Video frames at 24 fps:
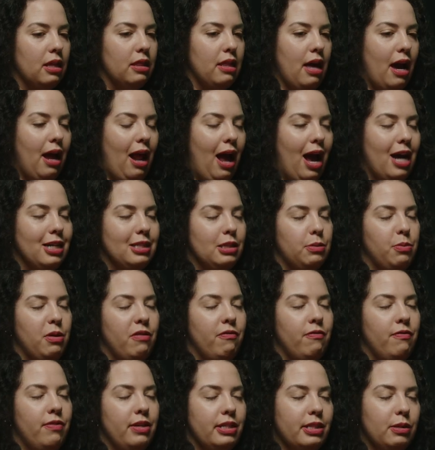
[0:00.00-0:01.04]
that has to be
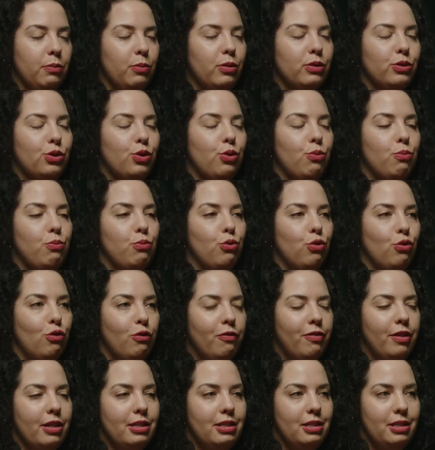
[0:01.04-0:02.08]
visible to
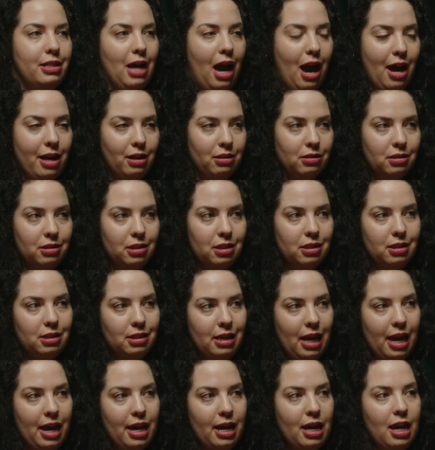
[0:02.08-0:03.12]
move the dial to
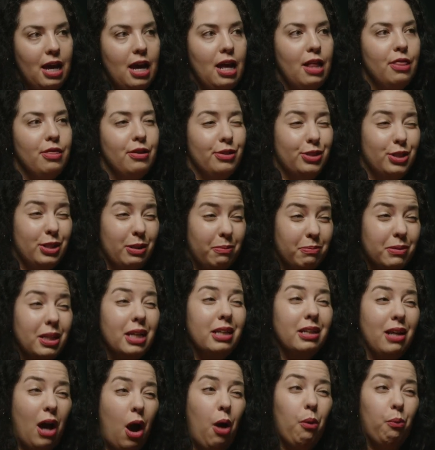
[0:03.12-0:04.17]
say there's something
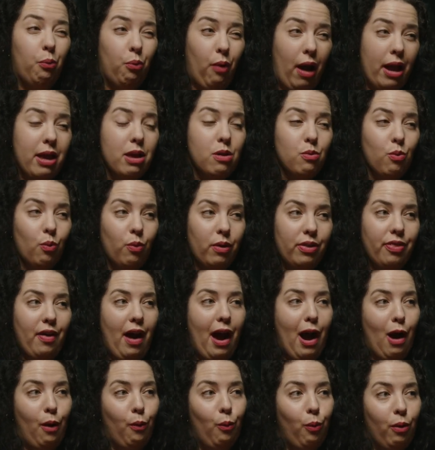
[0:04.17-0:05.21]
not right with
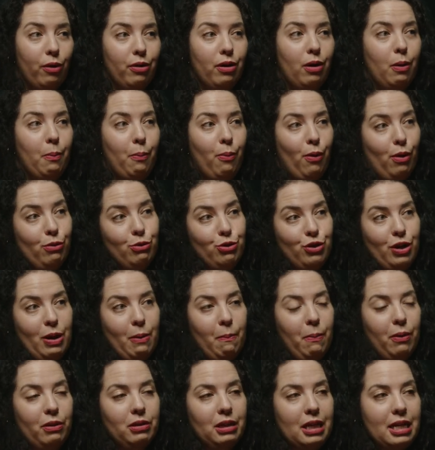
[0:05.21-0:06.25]
how we're approaching
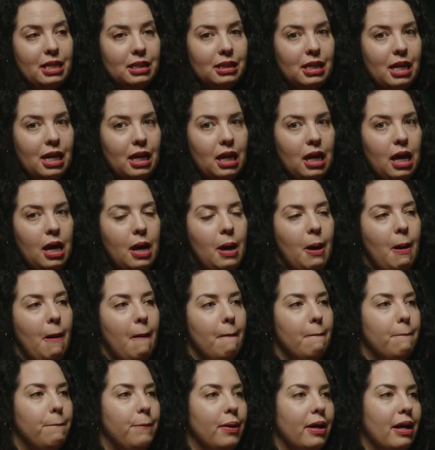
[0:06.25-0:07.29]
policing.
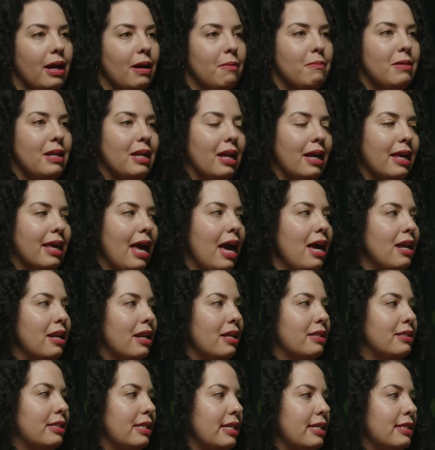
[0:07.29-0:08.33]
But I mean, again,
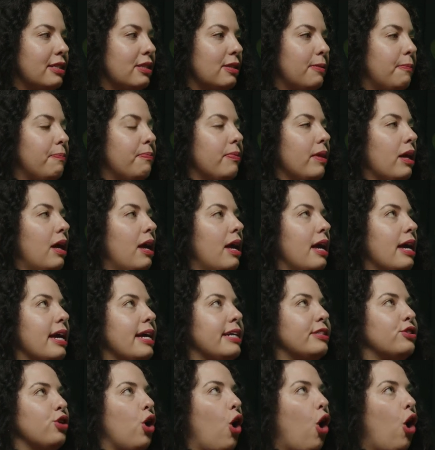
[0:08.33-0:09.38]

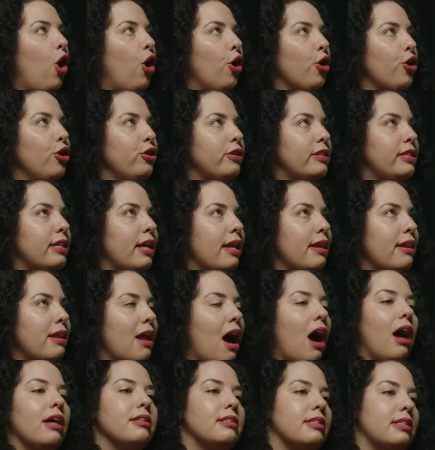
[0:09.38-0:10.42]
it's hard to
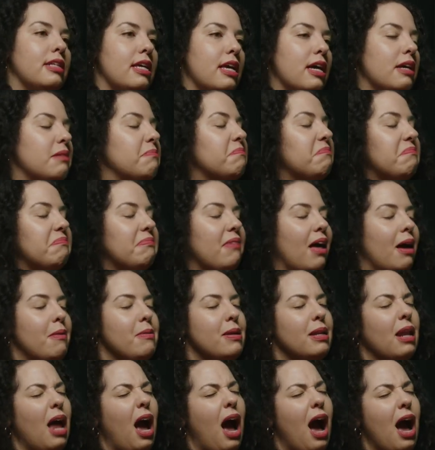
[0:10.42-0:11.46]
not see it. I
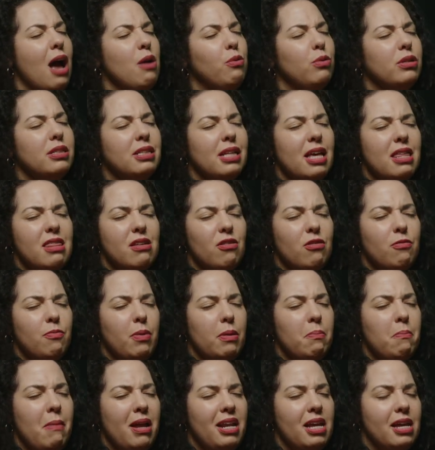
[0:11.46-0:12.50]
mean, I will say there have
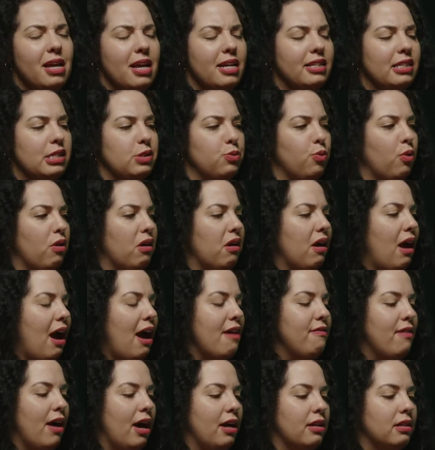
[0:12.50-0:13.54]
been many cases where
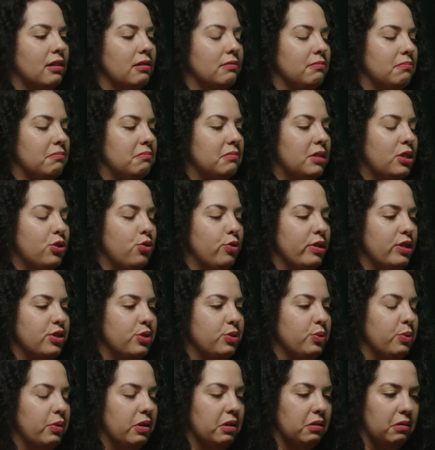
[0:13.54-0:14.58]
I've had
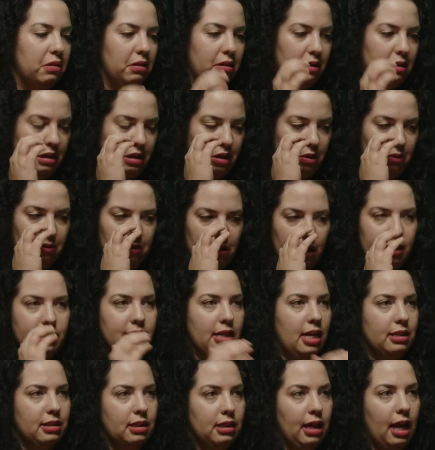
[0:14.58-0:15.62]
situations where, clients
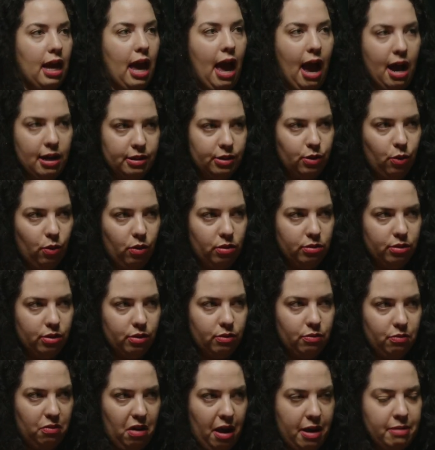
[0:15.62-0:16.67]
acted like assholes,
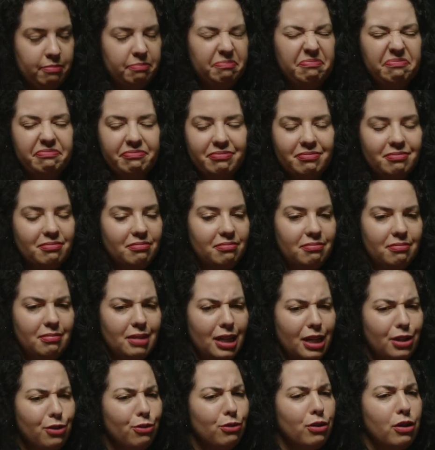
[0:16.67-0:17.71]
right?
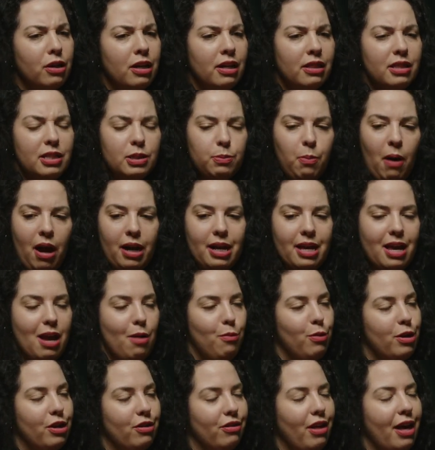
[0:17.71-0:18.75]
And you're looking at this body
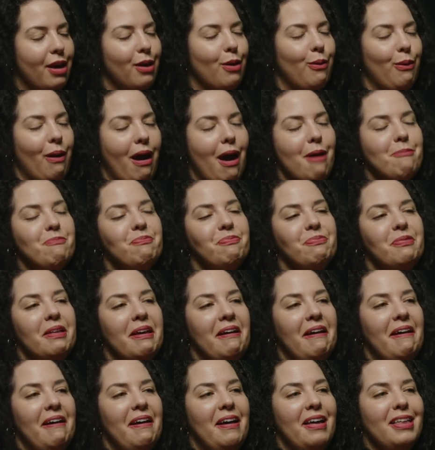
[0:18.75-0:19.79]
camera and you're like, okay,
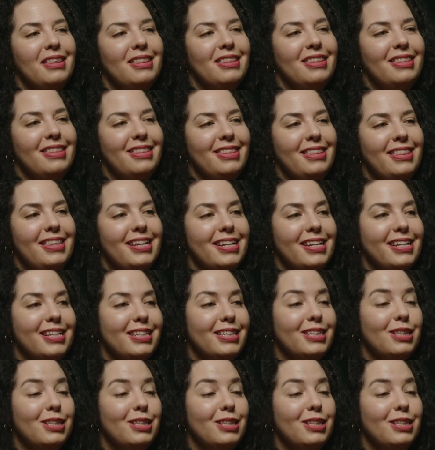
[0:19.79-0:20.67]
this